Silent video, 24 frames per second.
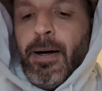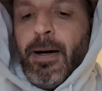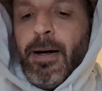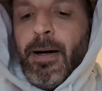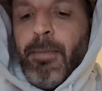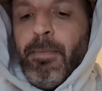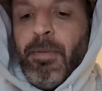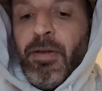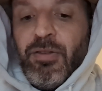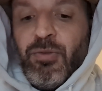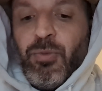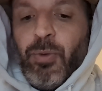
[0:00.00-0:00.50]

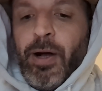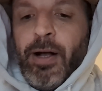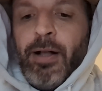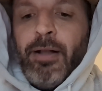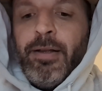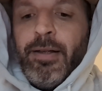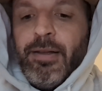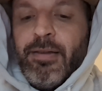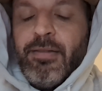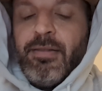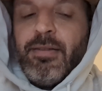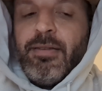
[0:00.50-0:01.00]
as
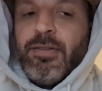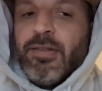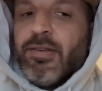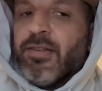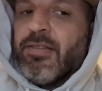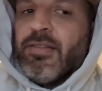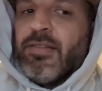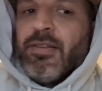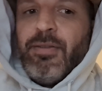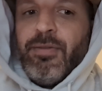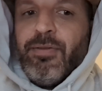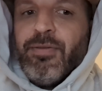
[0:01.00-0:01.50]
well. It's
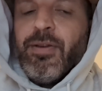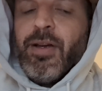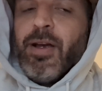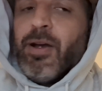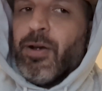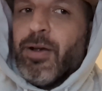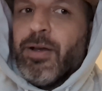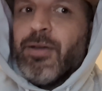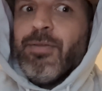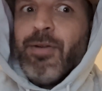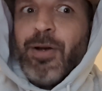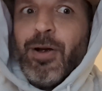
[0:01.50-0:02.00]
just a
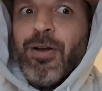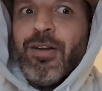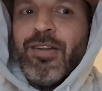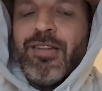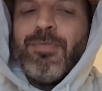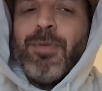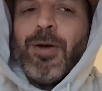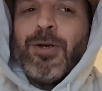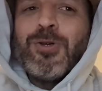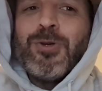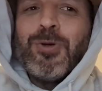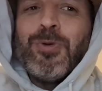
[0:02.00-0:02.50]
very, very
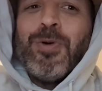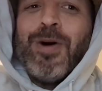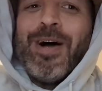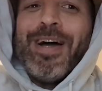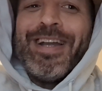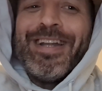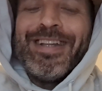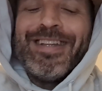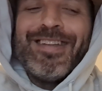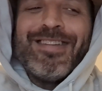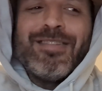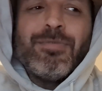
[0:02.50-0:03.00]
special
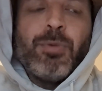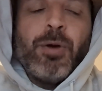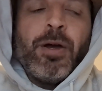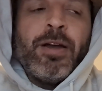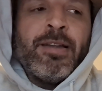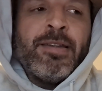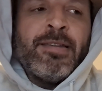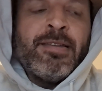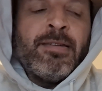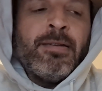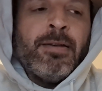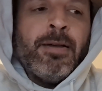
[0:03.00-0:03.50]
wine at this
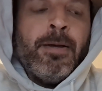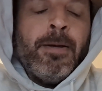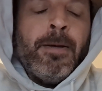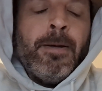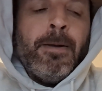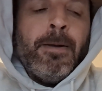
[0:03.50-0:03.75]
price.